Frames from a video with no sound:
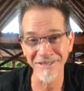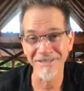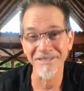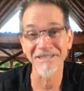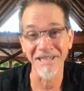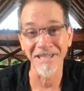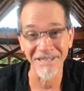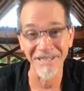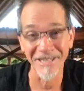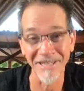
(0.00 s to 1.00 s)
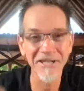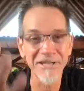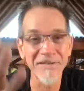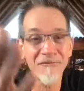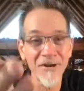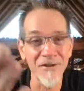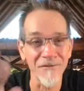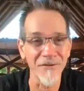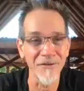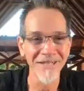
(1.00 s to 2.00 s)
it's just like it's in front
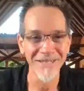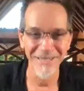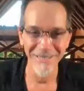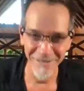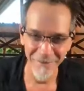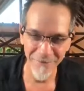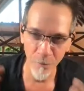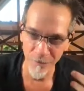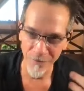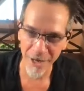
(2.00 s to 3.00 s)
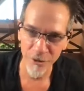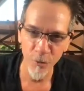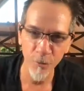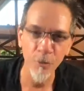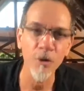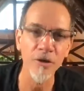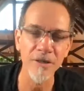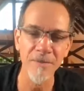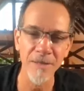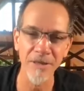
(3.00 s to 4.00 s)
of you. And the, the actual
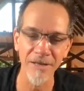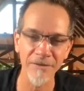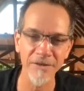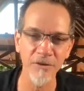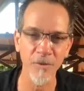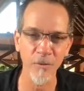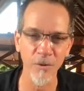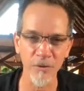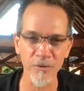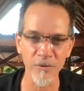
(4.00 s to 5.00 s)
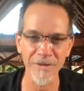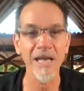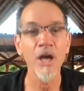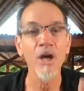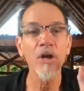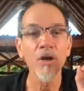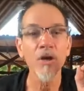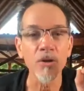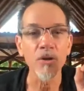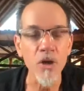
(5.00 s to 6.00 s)
words my beloved Don Manuel used is like,
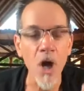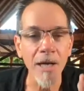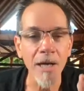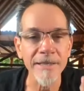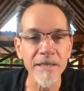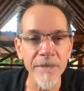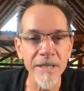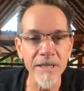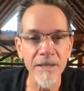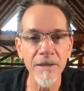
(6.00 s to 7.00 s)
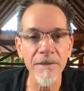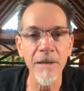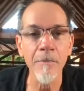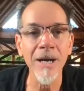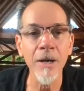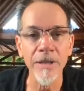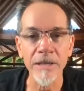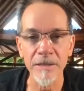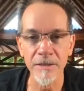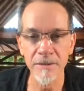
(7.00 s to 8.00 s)
do not dismiss the
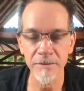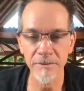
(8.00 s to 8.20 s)
apparent.